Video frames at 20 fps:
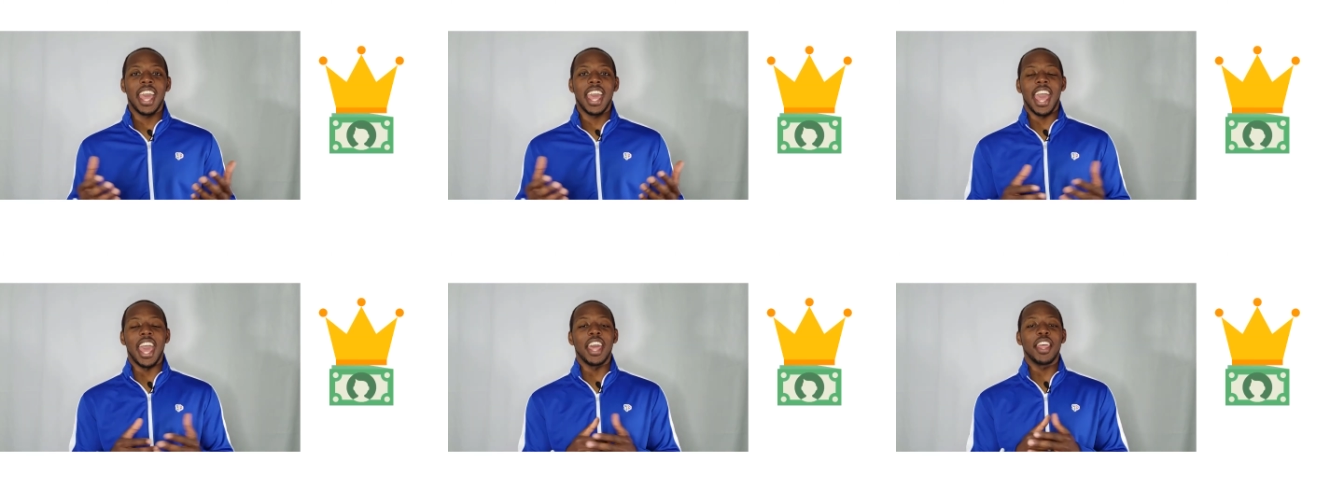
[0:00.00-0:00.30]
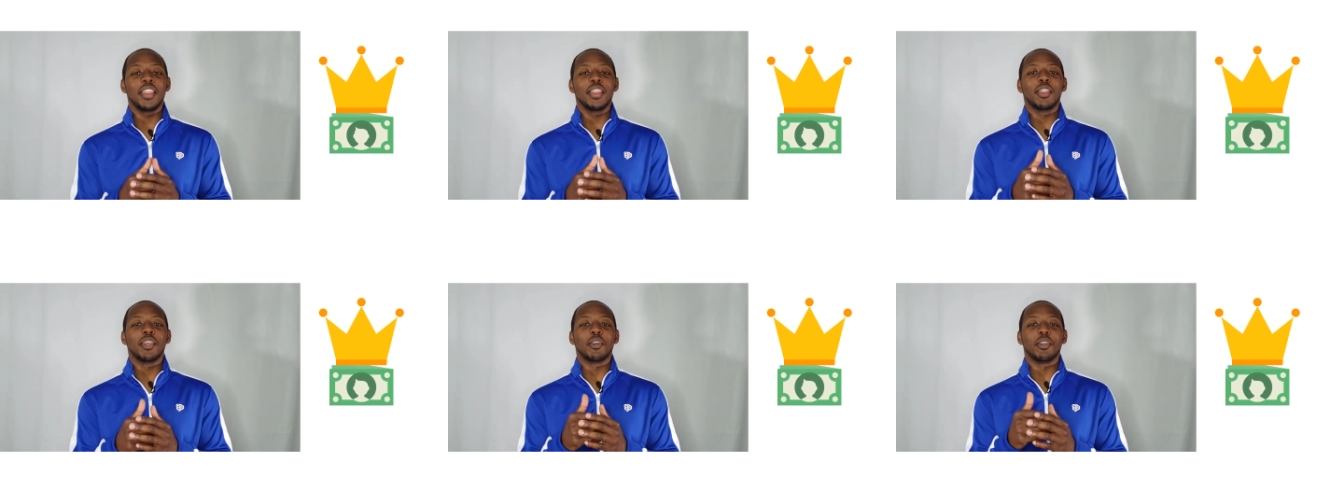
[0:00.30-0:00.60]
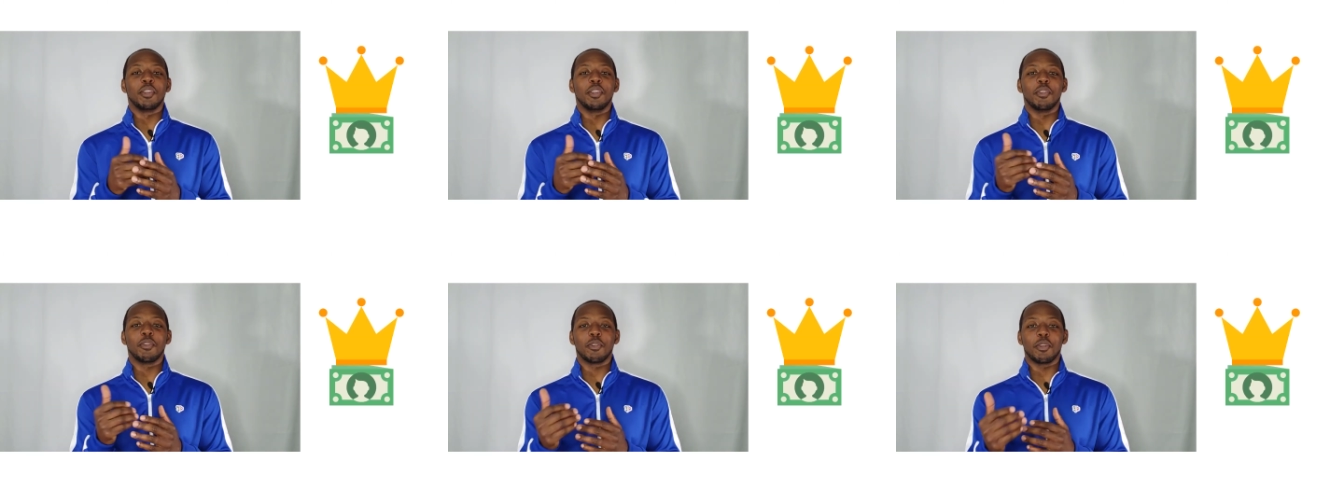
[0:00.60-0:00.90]
And
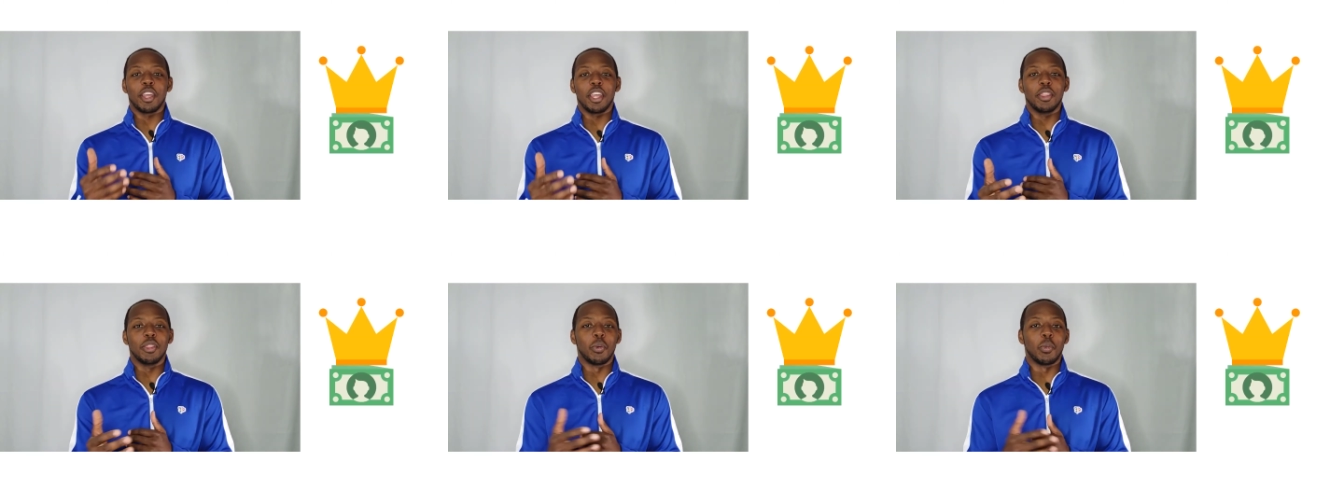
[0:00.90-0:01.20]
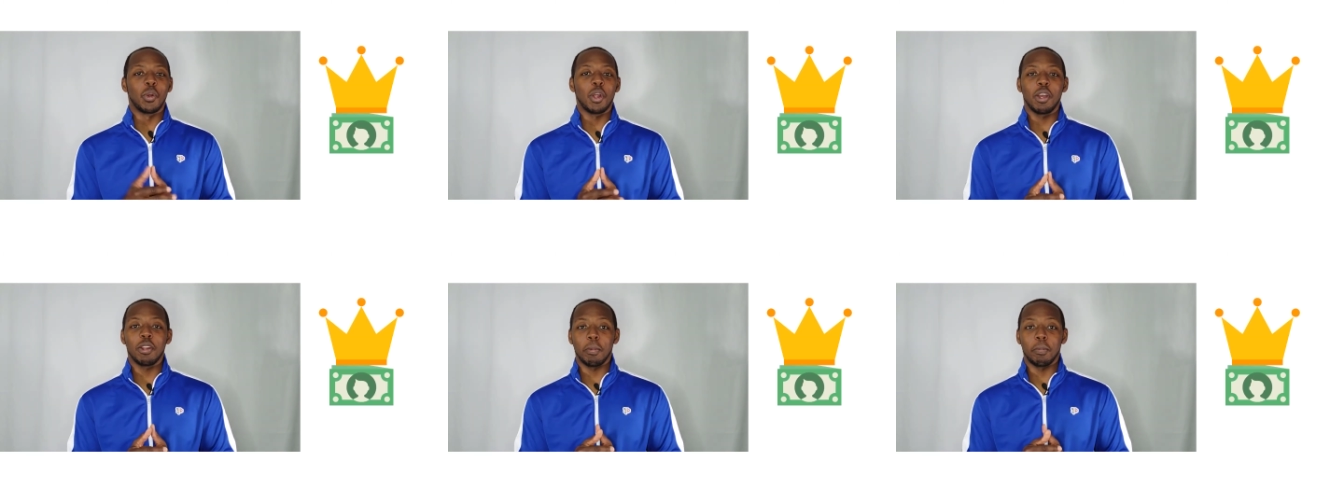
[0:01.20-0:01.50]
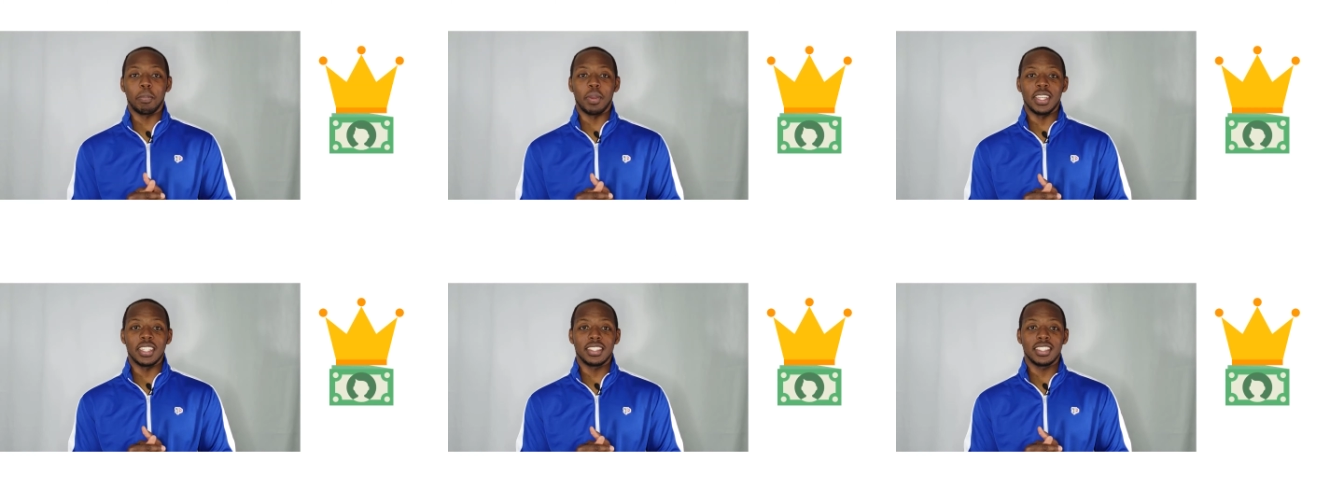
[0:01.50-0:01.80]
the, in the world
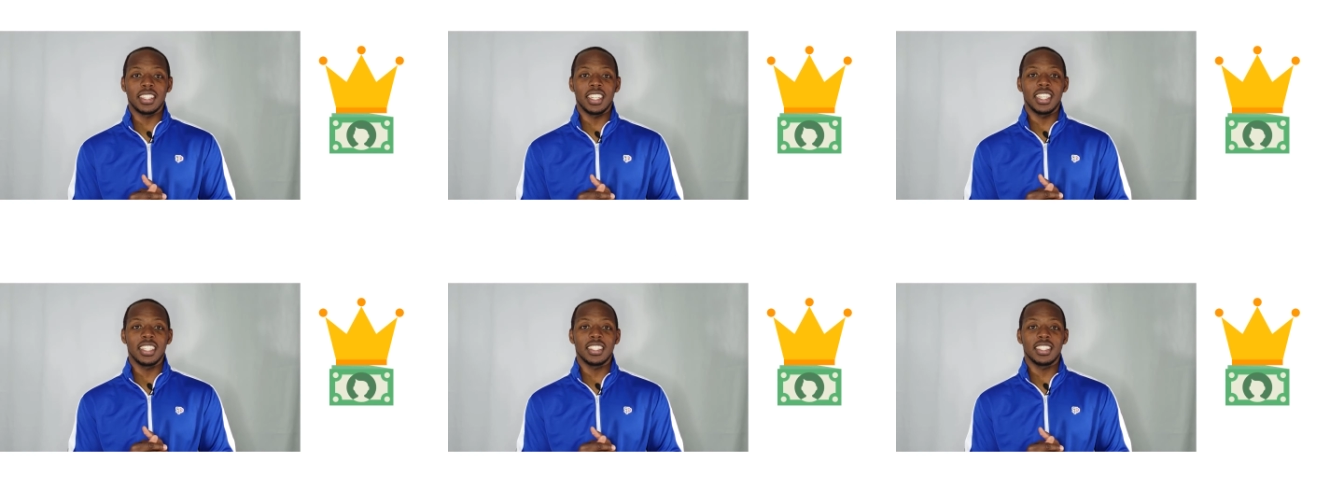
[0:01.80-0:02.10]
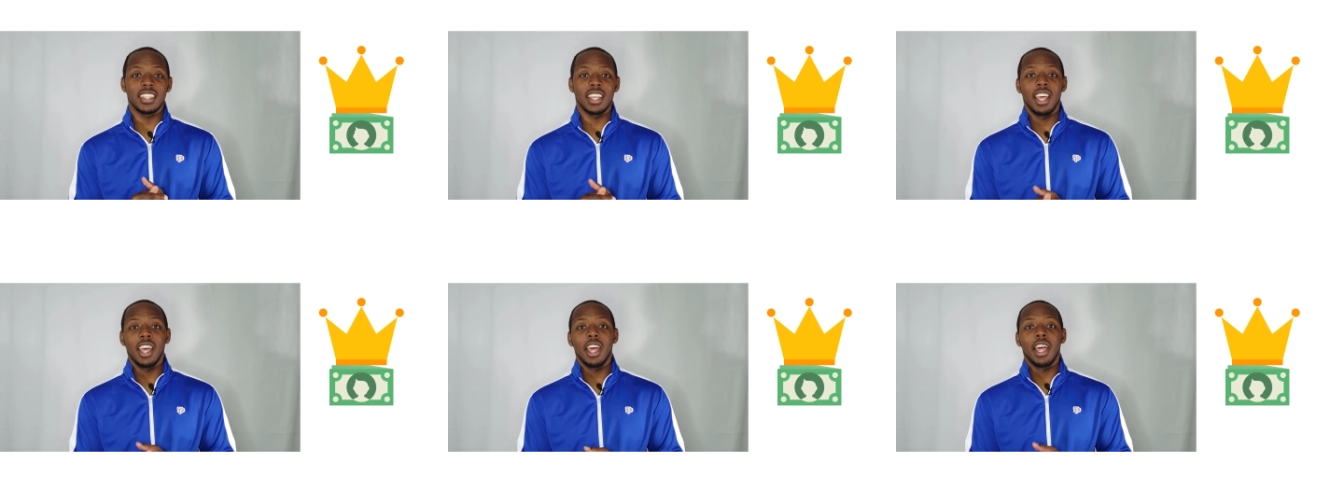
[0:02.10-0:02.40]
of business,